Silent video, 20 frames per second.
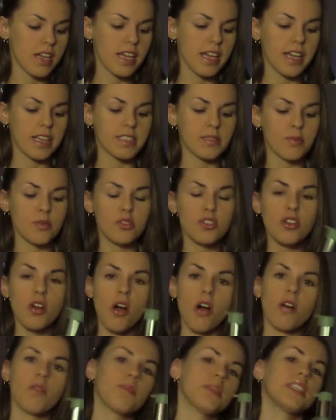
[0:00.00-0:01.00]
It's supposed to
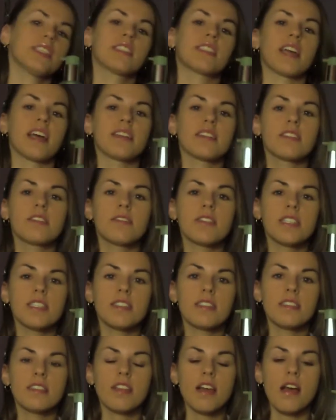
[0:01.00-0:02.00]
all be
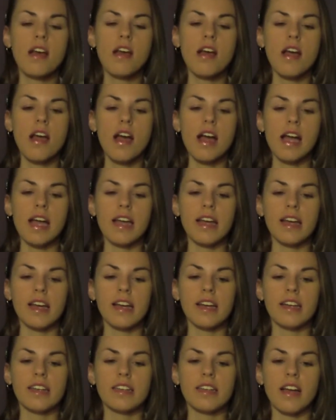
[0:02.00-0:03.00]
scentless,
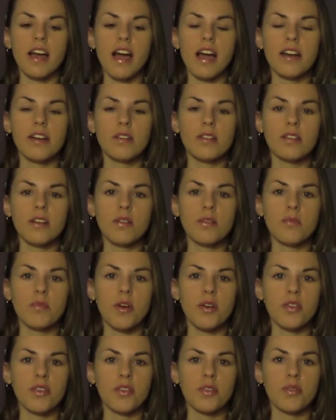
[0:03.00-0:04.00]
and I don't know
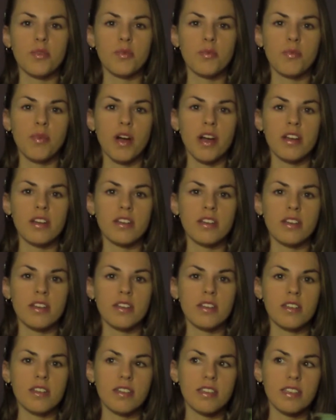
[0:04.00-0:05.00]
about you, but
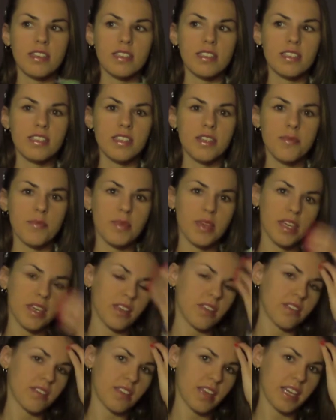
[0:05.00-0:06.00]
to
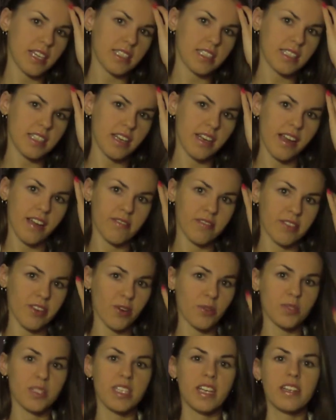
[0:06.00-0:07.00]
me, things that have
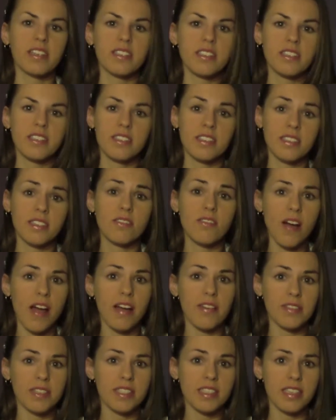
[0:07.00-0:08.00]
no scent still
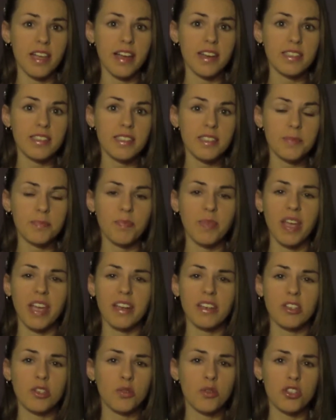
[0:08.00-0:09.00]
have a scent,
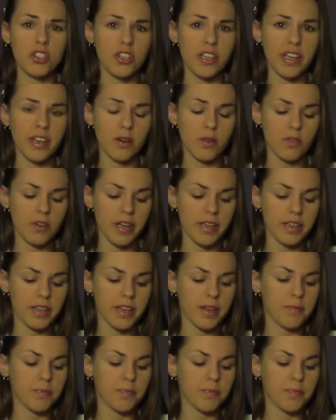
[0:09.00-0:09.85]
and usually I don't like it.